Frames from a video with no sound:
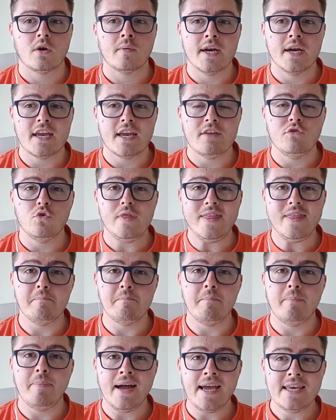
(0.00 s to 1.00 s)
I'm going to give you the
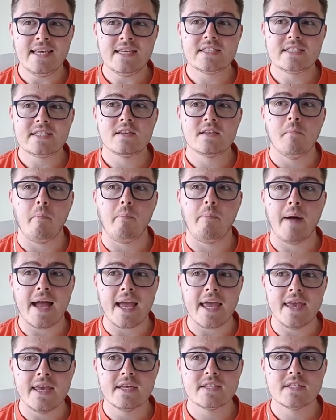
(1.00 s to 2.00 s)

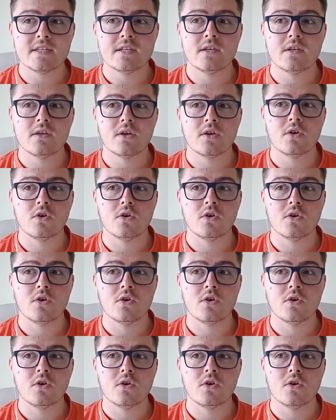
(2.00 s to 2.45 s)
base